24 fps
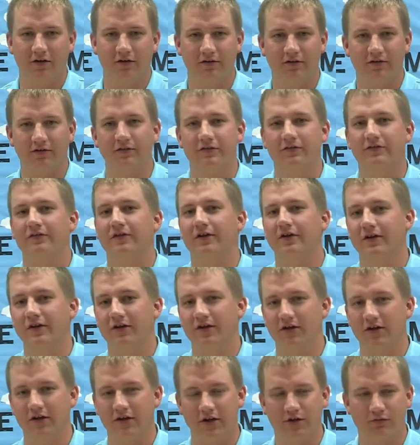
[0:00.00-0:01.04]
and
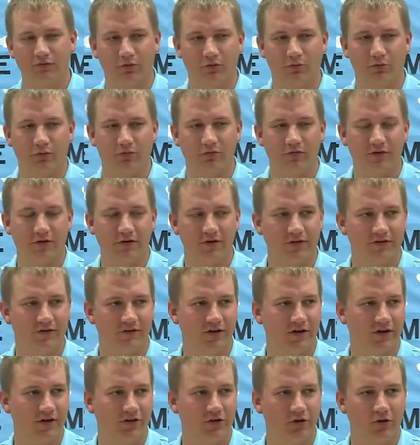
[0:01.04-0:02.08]
studying, giving them a review, I
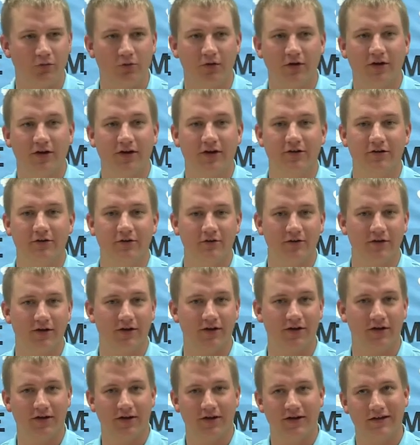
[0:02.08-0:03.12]
said, you know, what can I do to